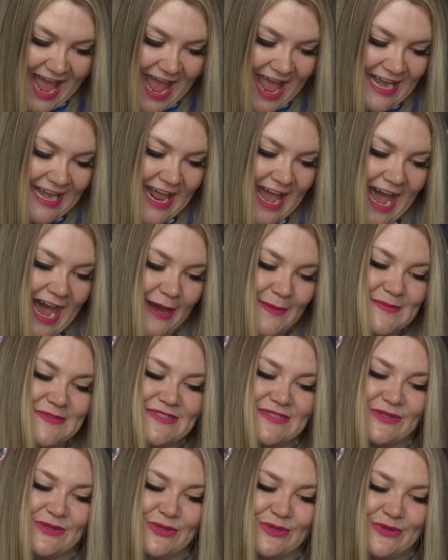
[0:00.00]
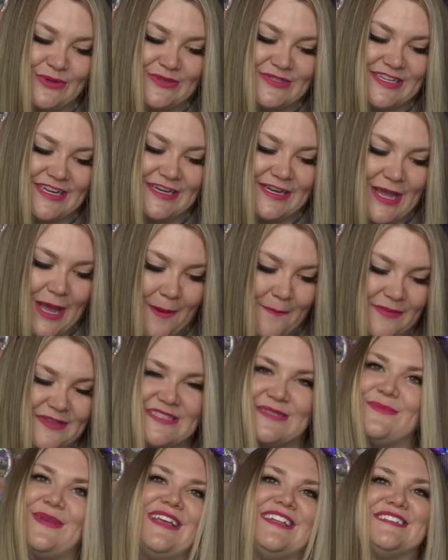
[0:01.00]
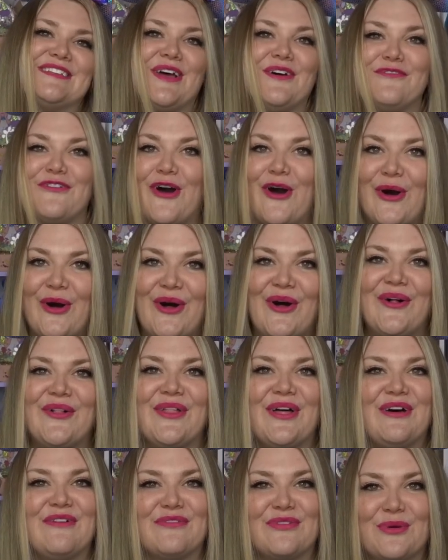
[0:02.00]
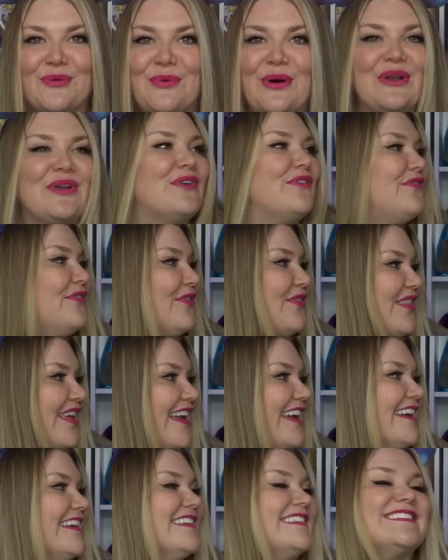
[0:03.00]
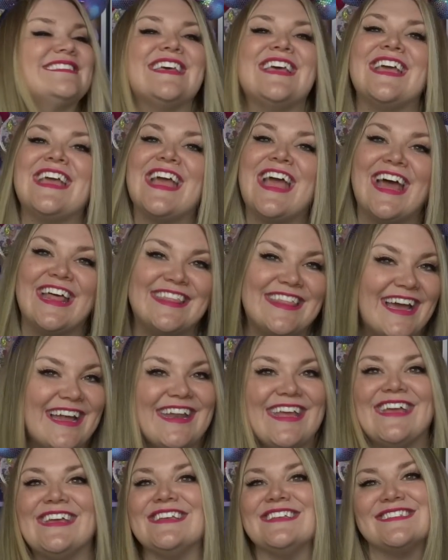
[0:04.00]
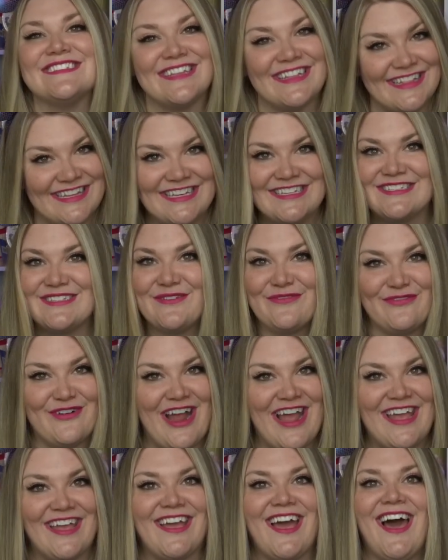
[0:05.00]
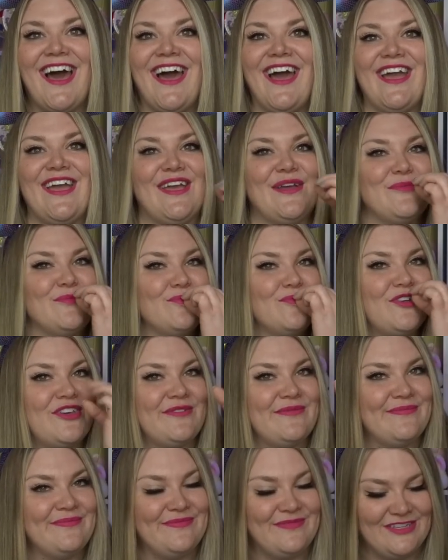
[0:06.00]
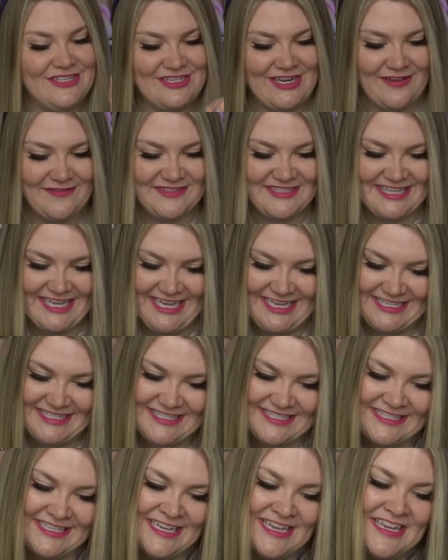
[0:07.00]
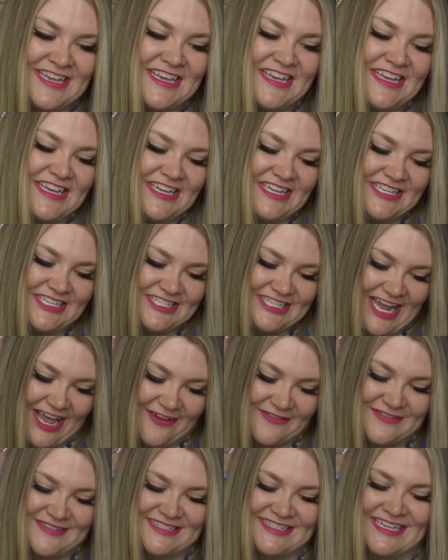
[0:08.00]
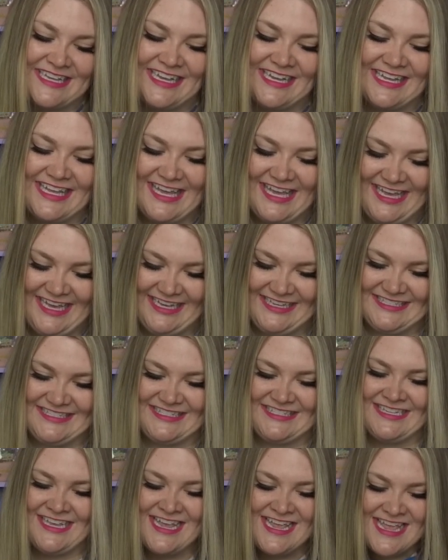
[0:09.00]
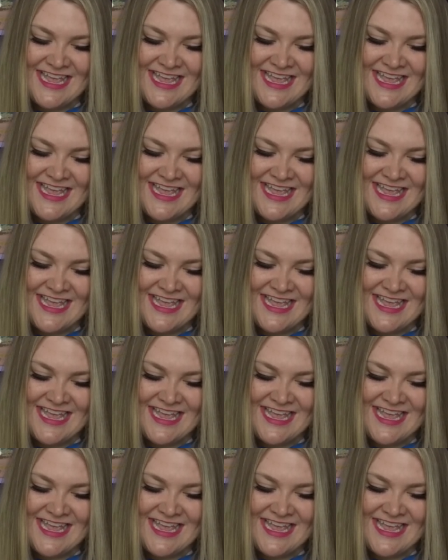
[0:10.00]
an absolute encompassment of all of the wonderful things that is Lisa Frank. I, chef's kiss, chef's kiss.